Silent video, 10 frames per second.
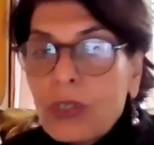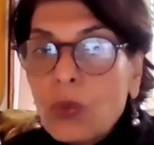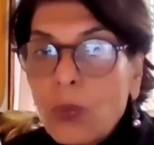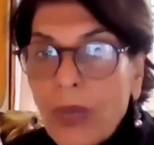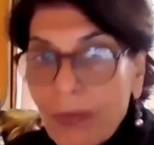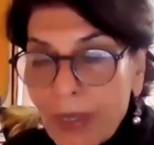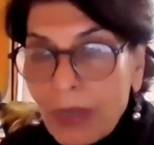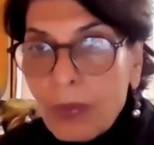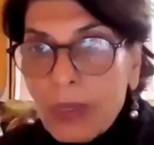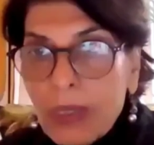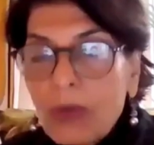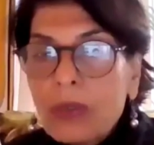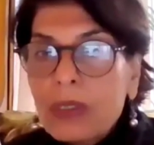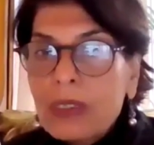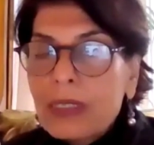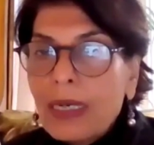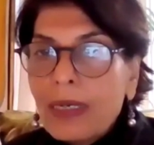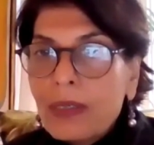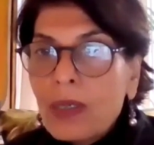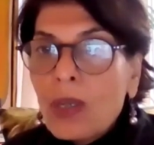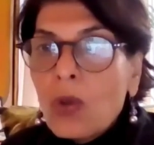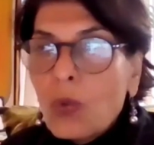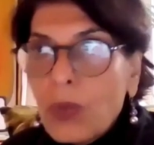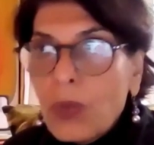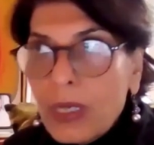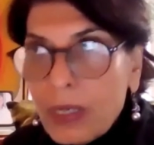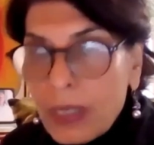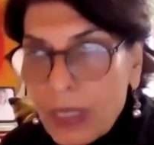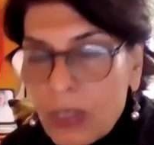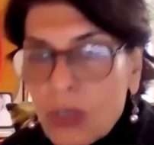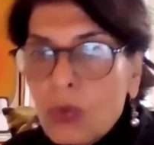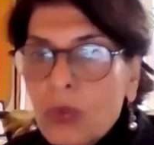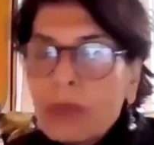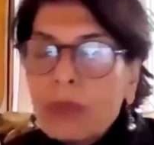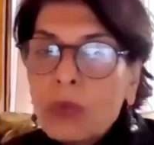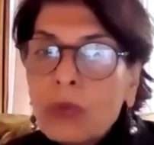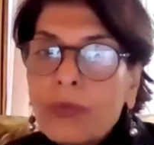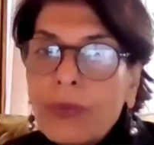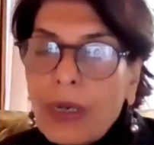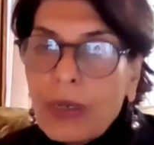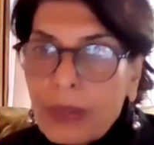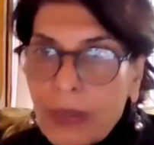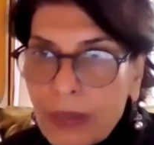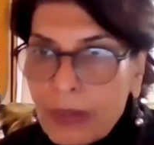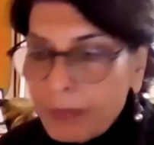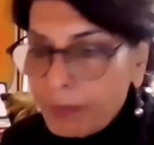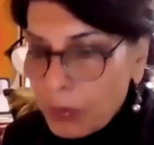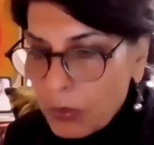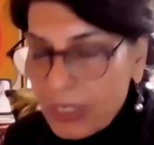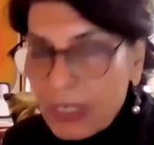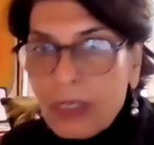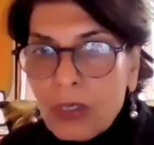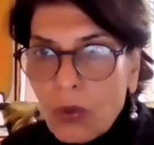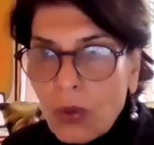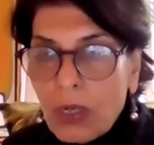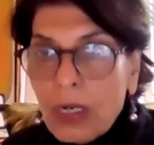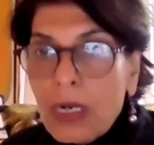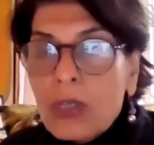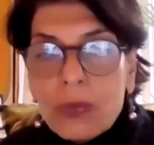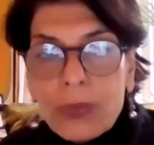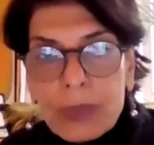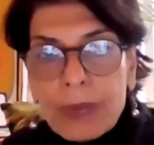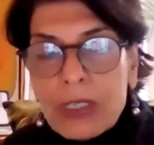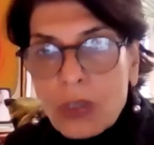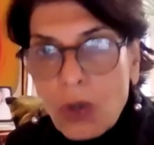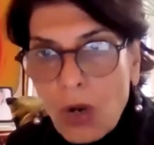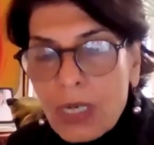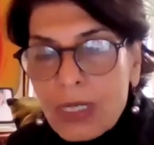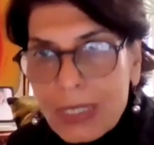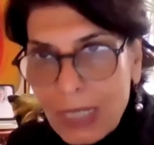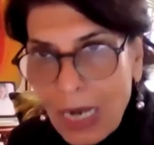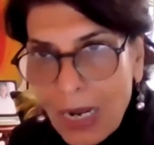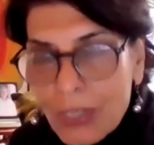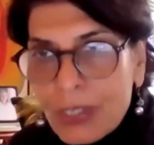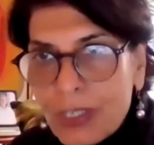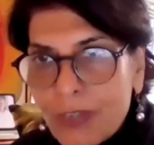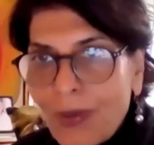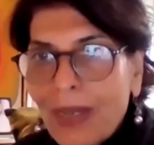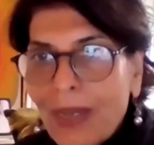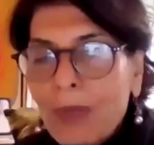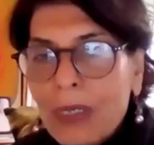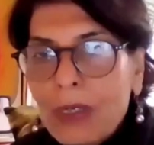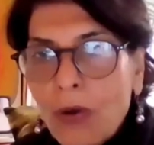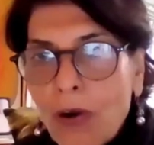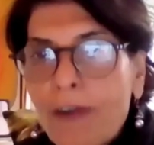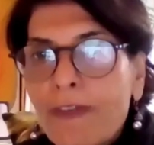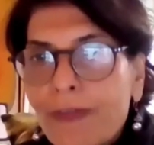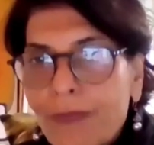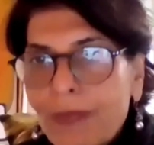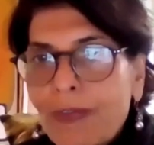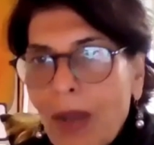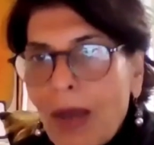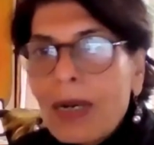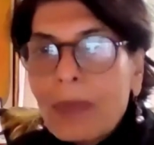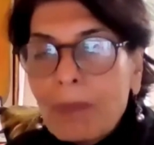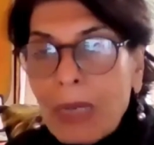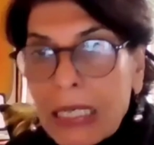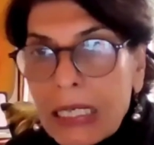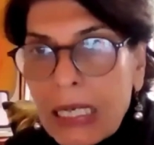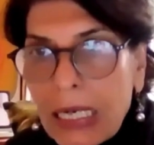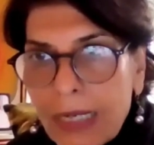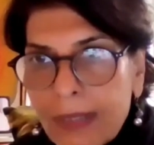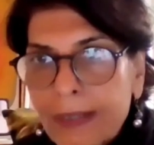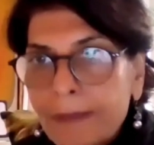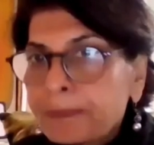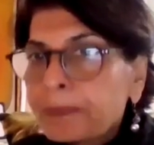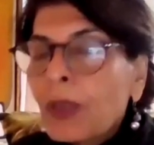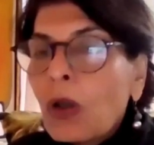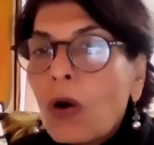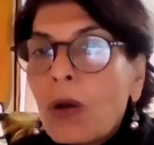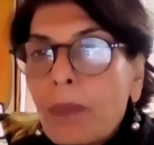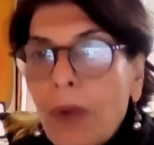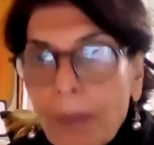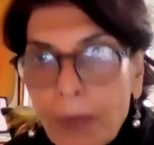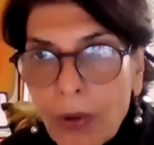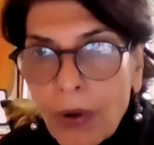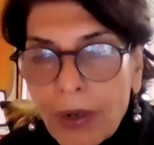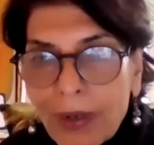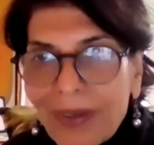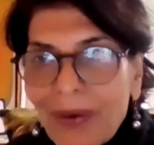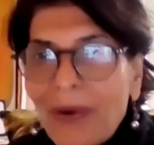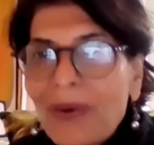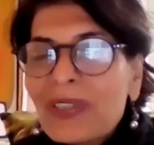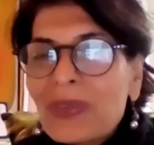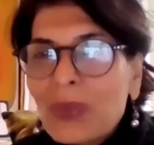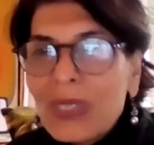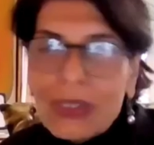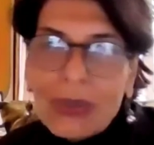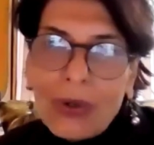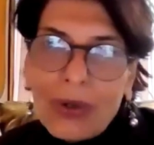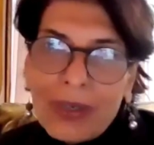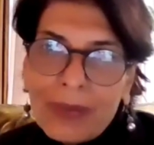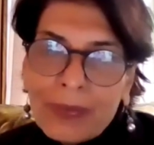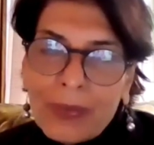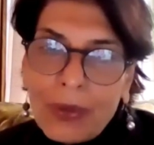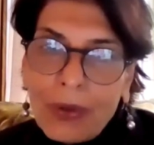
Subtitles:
So when we are working on this diet, we need to remove the protein in corn, so which means corn starch is fine, but corn flour like makki ka atta or popcorn or sweet corn